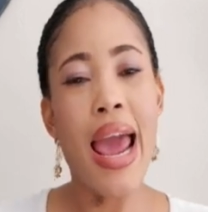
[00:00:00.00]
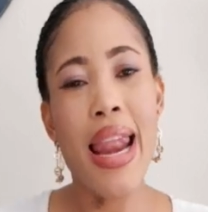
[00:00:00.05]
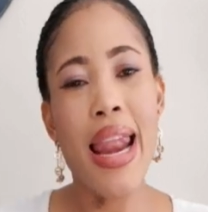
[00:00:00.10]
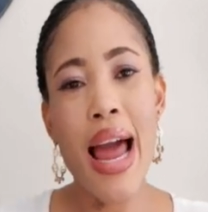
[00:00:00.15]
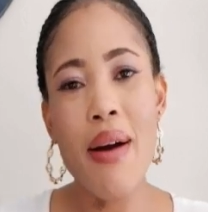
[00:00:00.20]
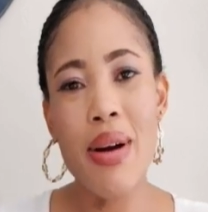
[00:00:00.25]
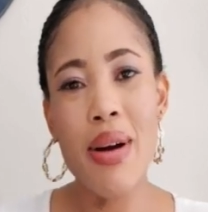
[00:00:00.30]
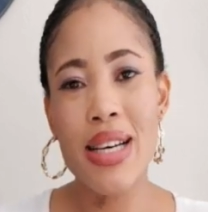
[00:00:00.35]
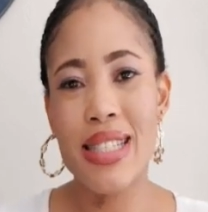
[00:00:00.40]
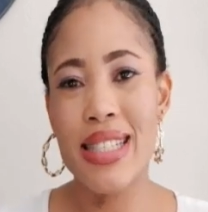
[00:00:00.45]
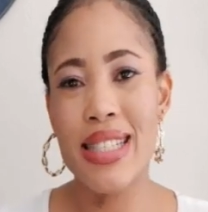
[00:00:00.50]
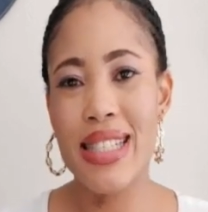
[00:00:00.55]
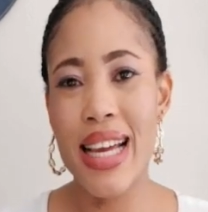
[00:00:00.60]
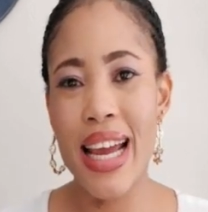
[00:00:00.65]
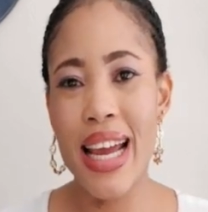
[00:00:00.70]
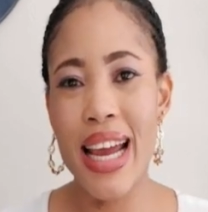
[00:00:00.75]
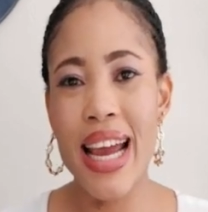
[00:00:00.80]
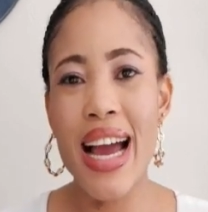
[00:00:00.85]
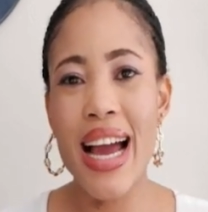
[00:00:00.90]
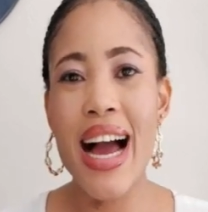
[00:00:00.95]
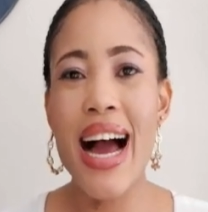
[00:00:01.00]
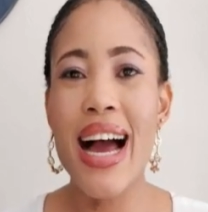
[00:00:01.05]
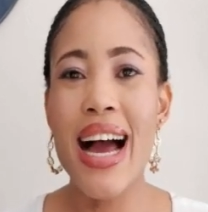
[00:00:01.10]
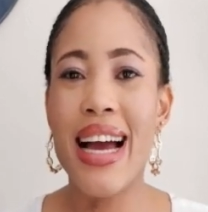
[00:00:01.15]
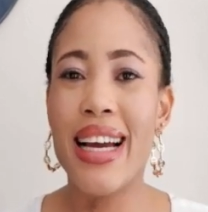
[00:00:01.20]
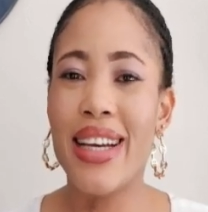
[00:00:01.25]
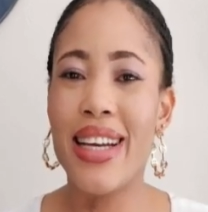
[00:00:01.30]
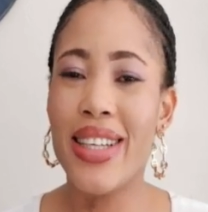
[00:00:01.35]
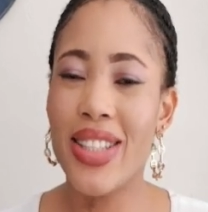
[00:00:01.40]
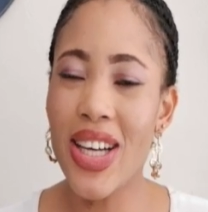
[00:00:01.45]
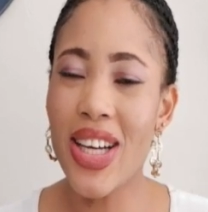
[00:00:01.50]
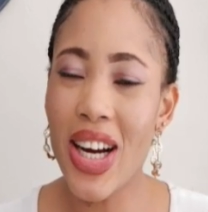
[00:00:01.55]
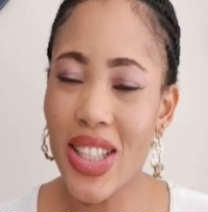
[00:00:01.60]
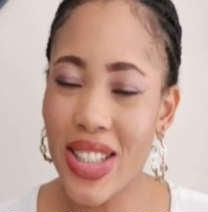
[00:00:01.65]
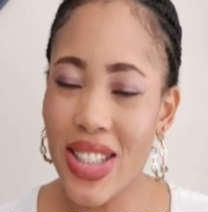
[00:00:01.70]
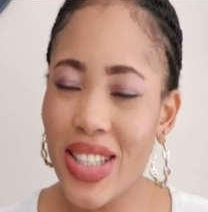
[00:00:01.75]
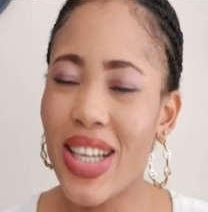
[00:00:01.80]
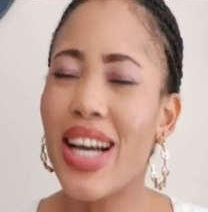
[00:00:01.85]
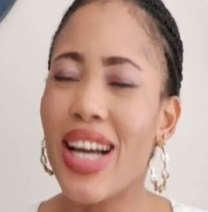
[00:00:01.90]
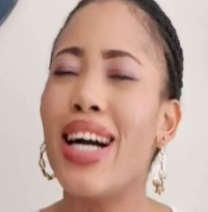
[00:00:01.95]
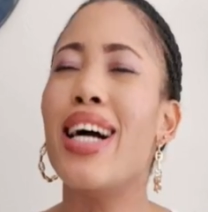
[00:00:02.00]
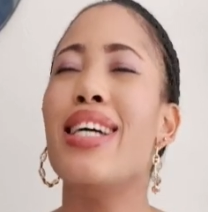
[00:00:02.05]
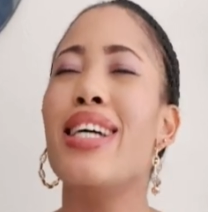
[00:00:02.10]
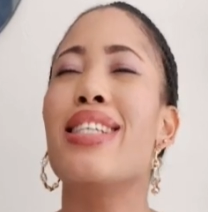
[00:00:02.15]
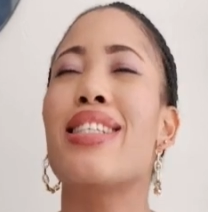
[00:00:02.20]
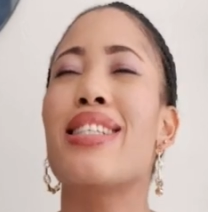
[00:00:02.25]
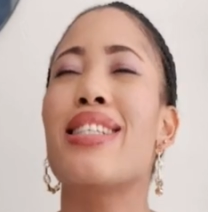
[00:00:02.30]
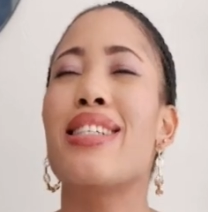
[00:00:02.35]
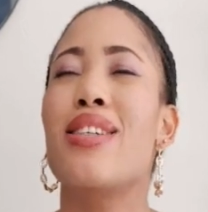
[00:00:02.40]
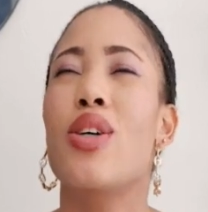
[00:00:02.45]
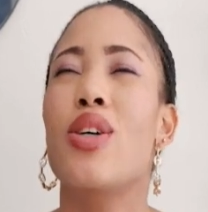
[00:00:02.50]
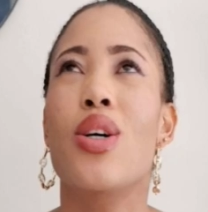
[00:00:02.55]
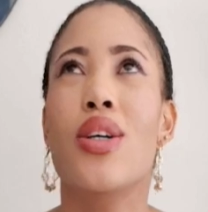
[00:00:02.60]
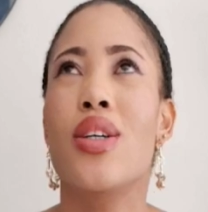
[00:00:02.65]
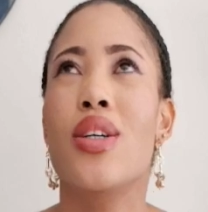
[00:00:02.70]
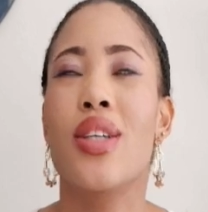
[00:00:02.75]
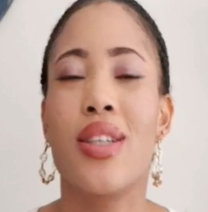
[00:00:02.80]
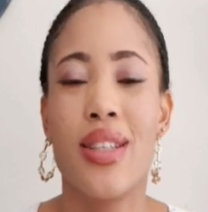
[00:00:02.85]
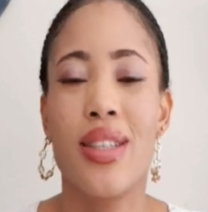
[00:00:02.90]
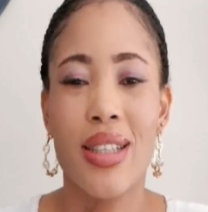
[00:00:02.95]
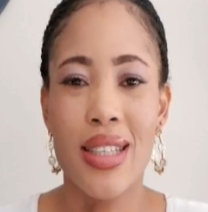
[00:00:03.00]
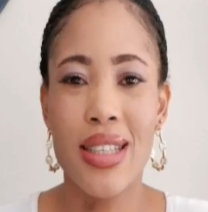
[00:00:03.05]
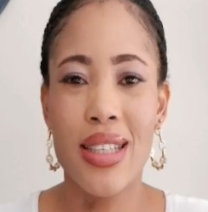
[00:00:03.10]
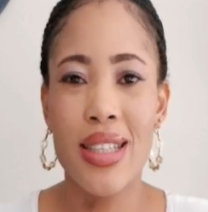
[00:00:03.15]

And I was there, I heard the answer. Guys, oh,